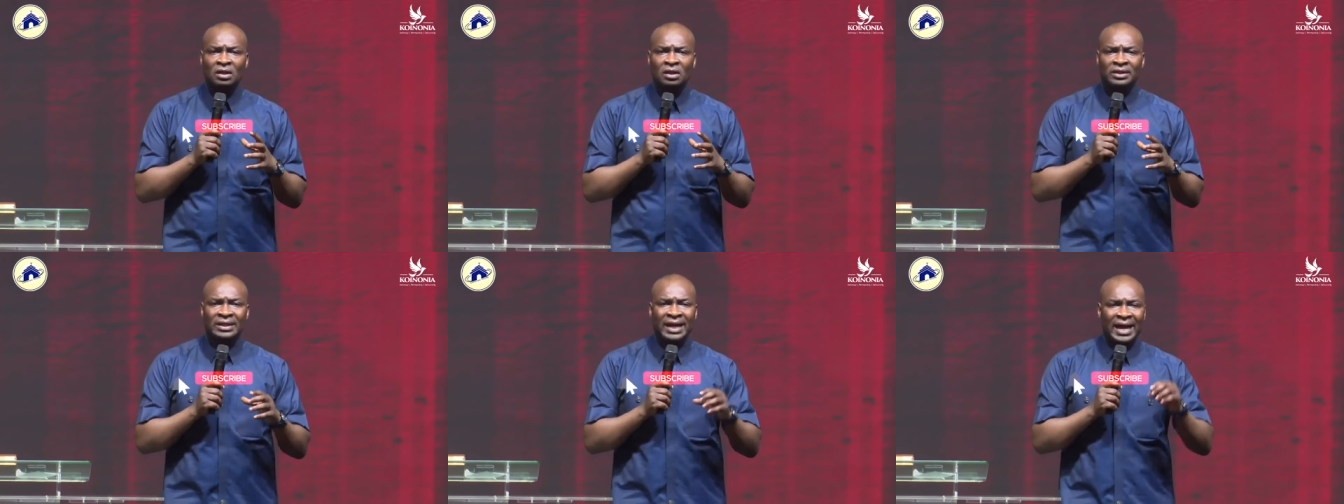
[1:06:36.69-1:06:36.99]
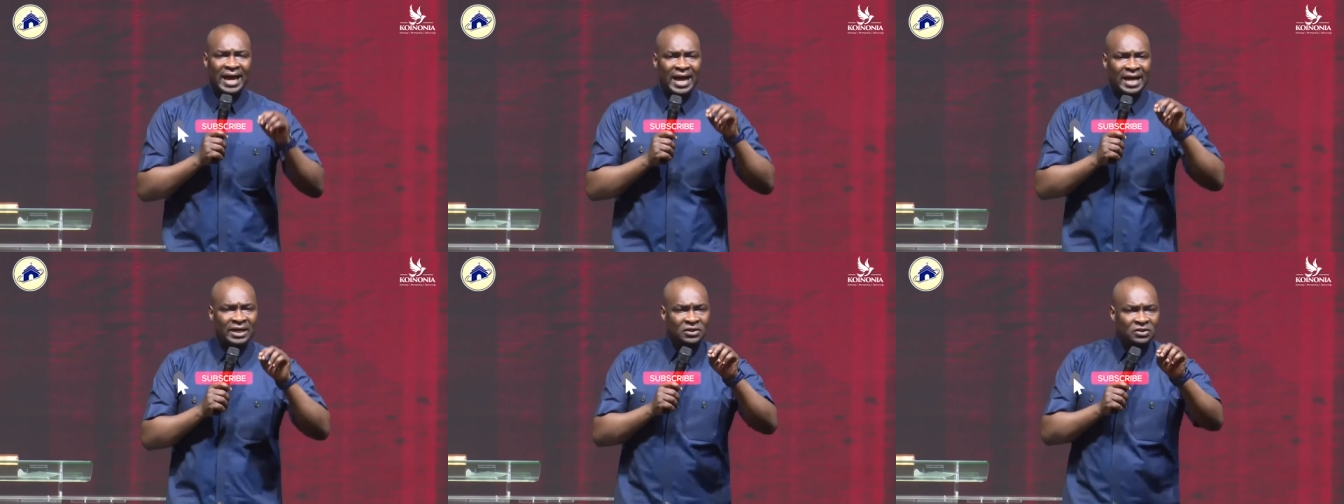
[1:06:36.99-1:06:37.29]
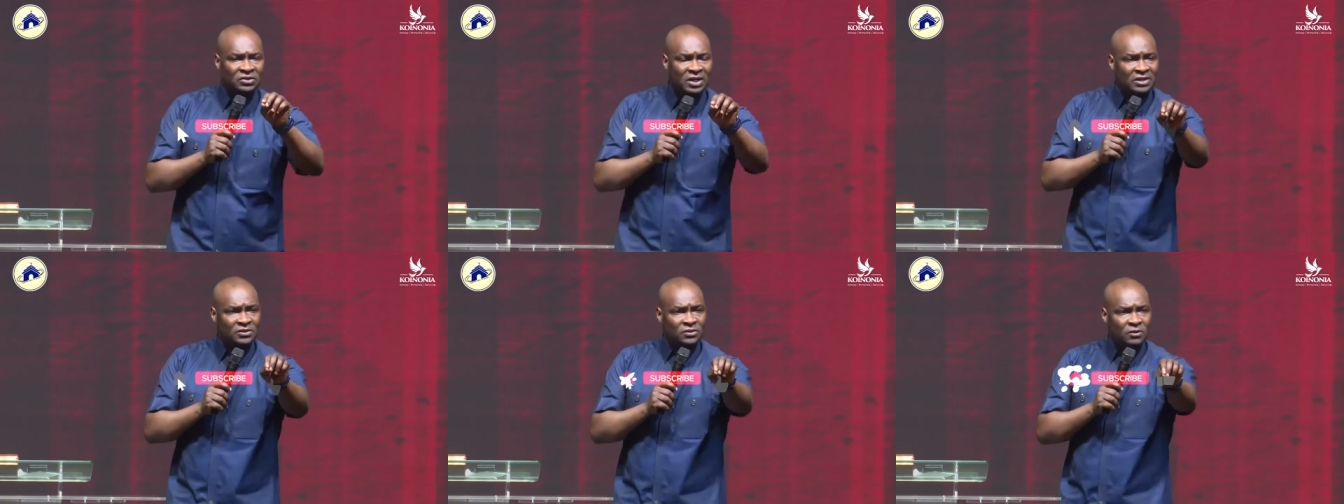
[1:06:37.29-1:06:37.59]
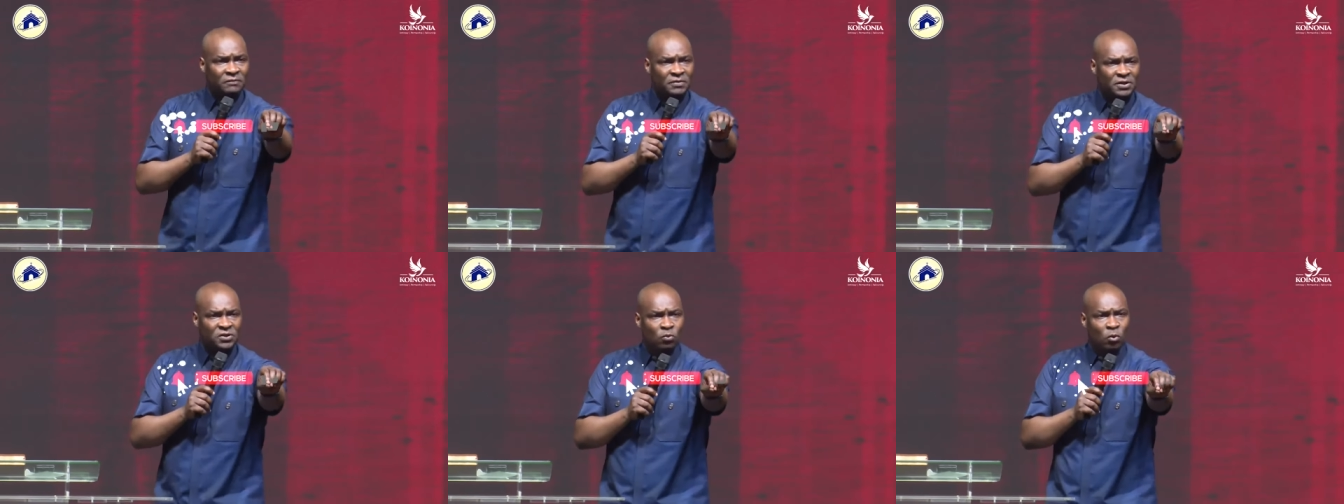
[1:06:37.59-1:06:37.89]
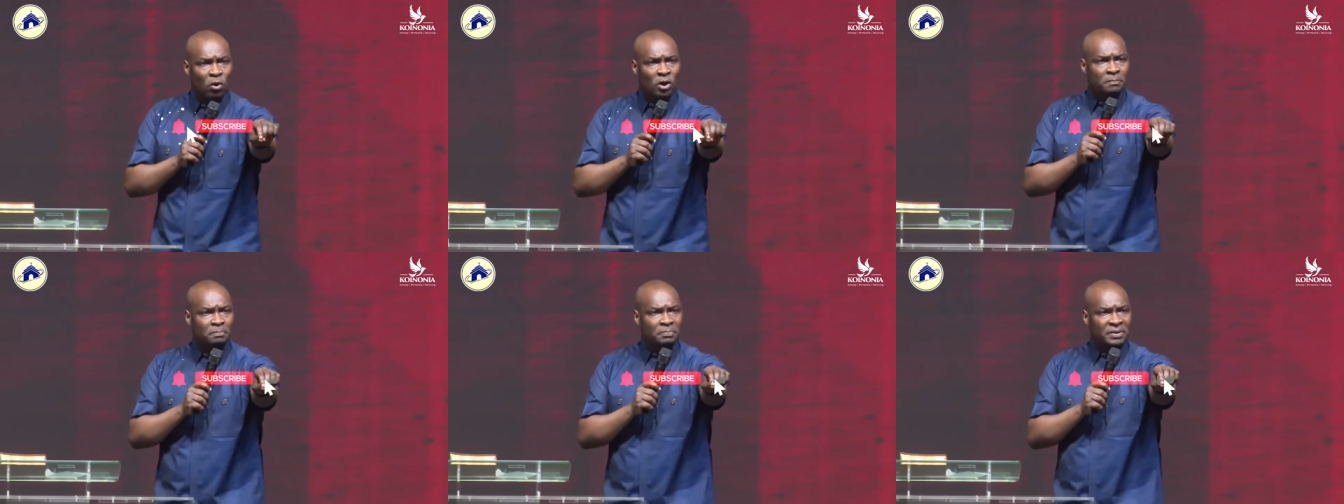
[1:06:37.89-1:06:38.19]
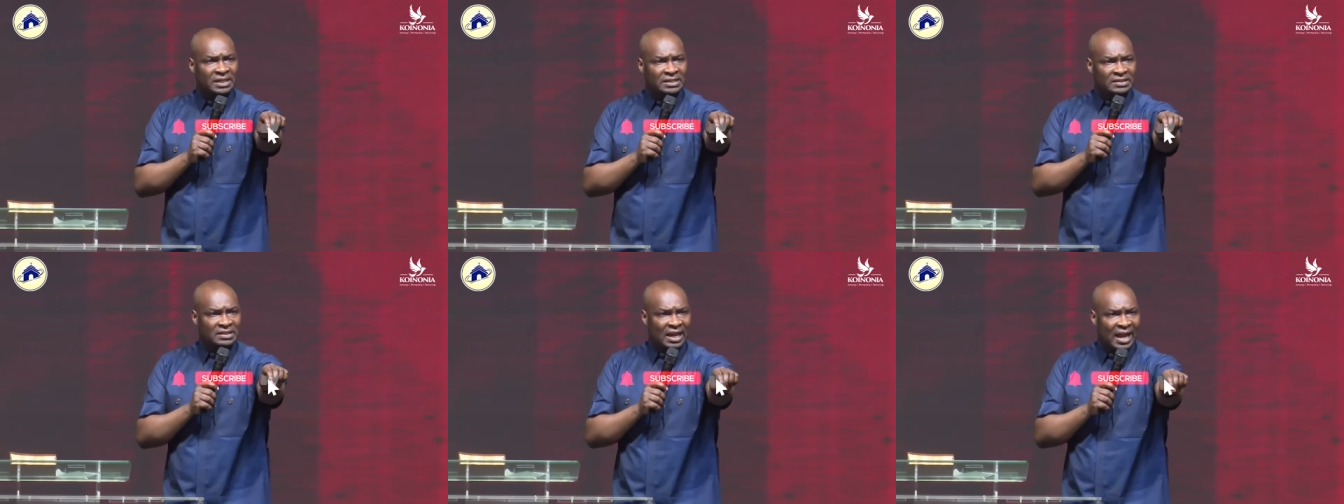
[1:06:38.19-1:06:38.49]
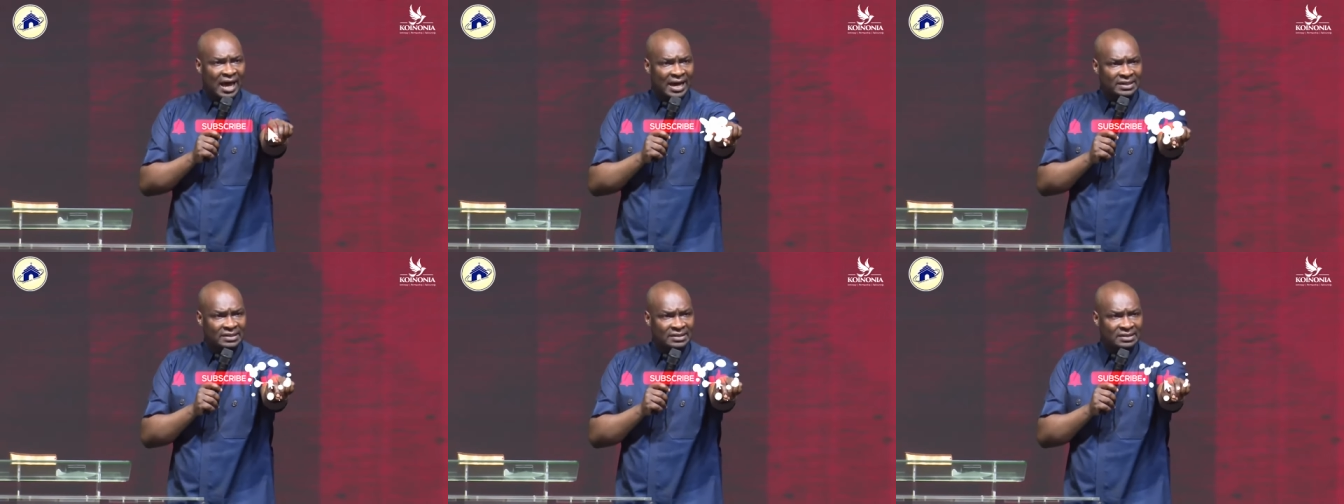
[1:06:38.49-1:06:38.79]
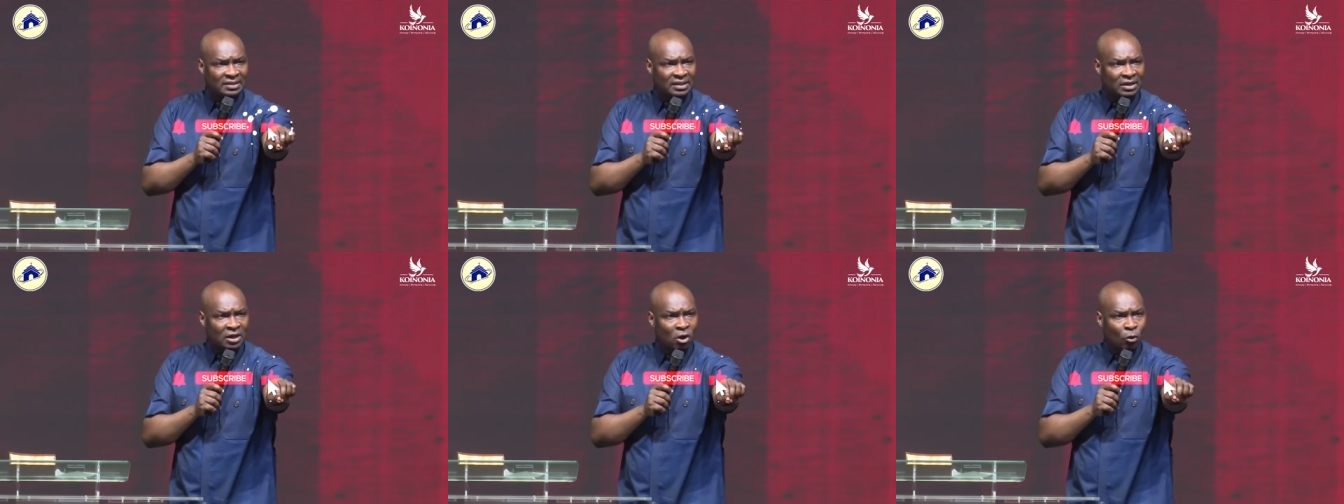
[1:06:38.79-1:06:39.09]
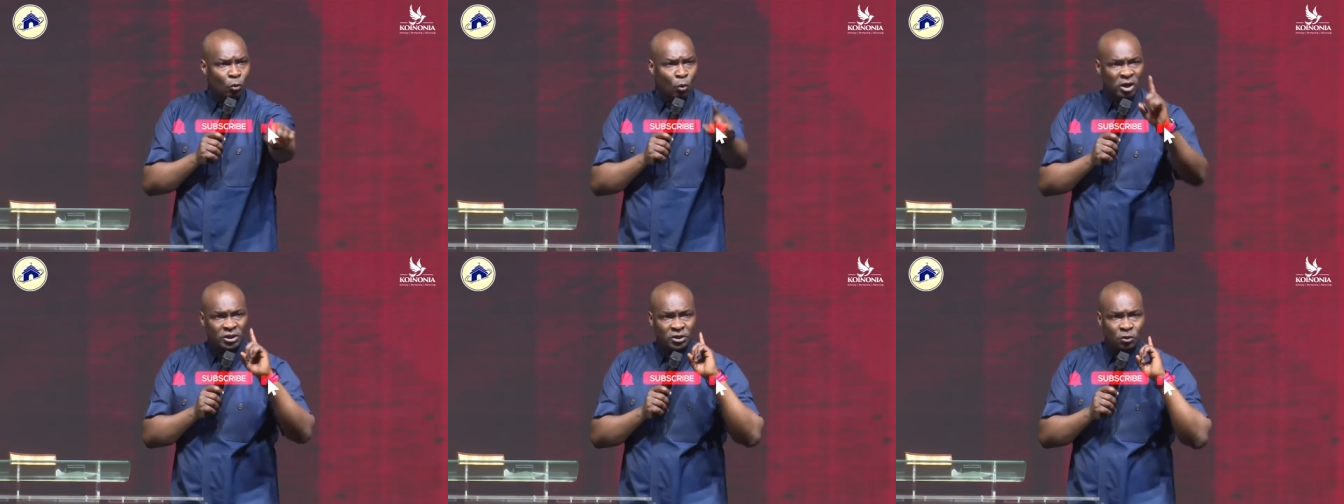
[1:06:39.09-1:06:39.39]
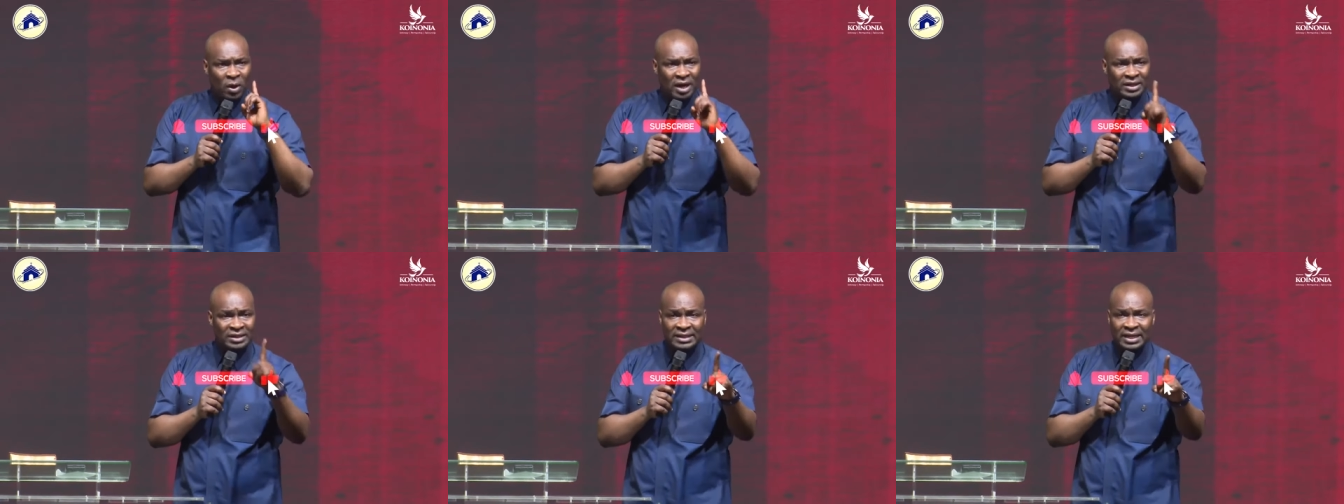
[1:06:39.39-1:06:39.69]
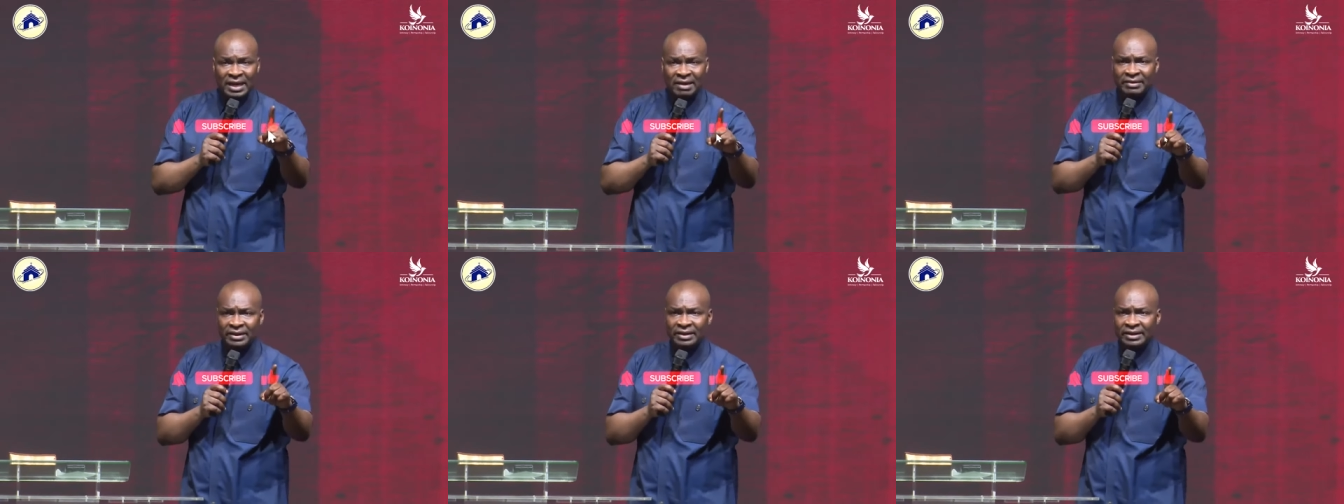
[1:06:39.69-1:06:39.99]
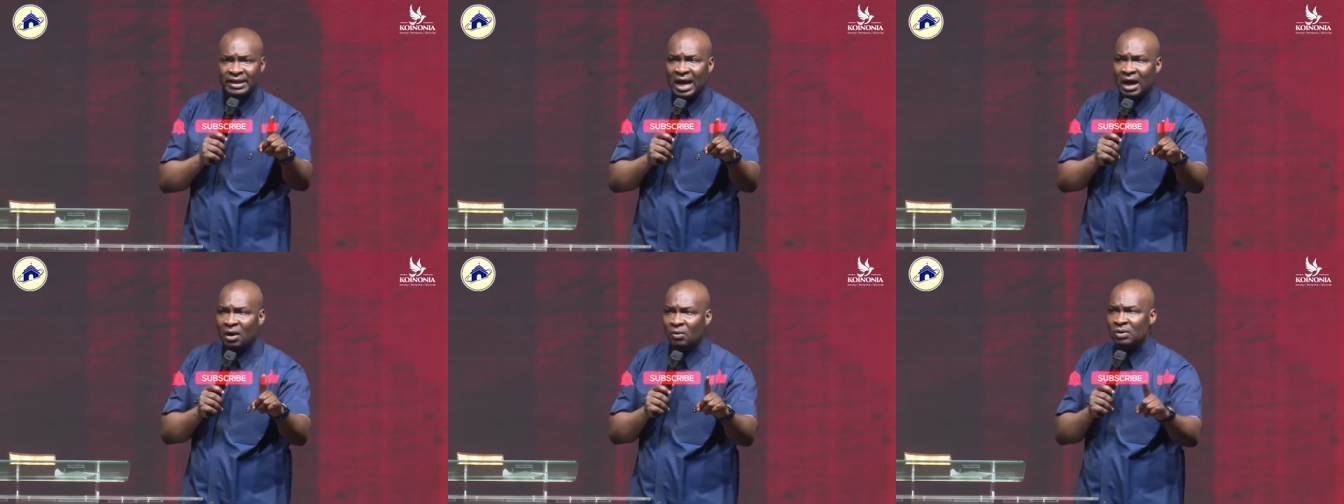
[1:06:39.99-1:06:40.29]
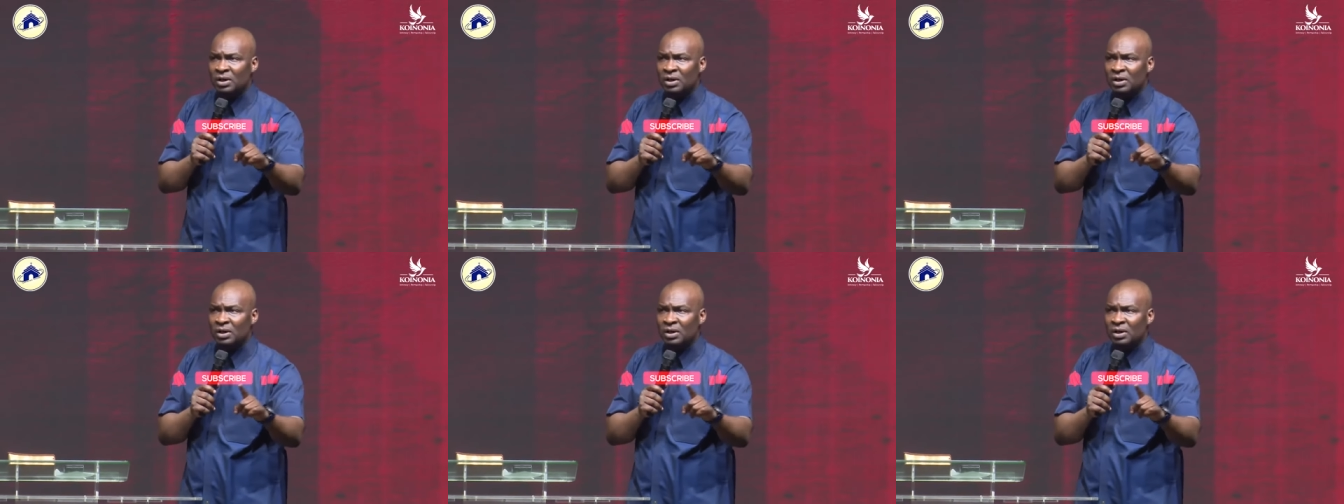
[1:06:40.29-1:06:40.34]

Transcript: The entrance of his word brings light. What you are hearing now